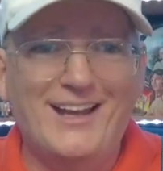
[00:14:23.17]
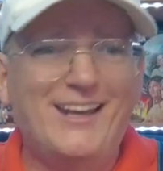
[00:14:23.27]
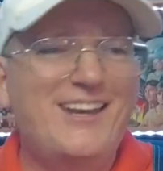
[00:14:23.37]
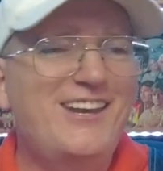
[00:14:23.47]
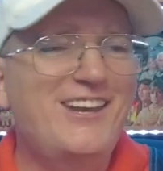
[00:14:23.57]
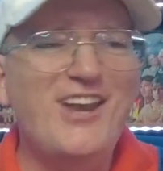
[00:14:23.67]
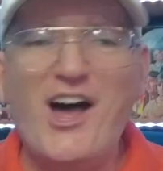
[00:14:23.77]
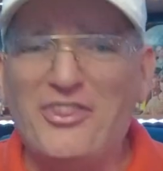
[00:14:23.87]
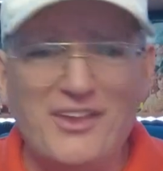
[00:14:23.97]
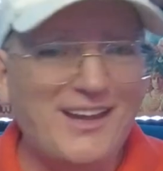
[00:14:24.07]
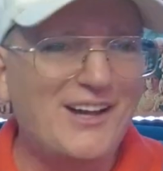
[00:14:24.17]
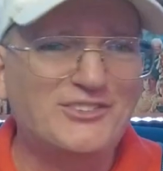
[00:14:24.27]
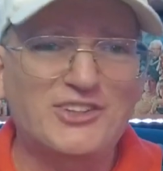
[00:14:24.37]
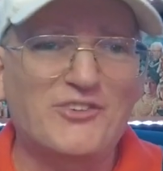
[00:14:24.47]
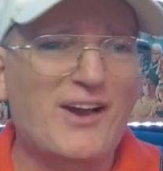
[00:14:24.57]
nothing
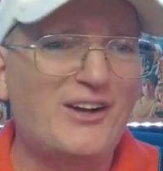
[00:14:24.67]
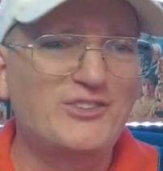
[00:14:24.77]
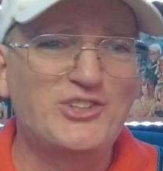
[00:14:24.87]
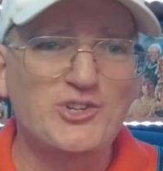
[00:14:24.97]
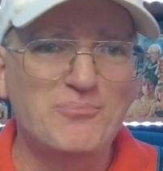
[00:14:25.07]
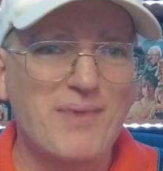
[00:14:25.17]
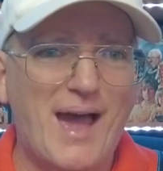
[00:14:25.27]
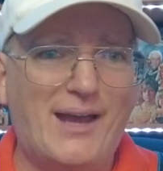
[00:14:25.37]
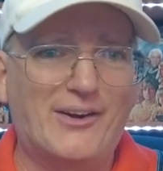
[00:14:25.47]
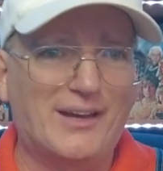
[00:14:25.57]
else around you mattered.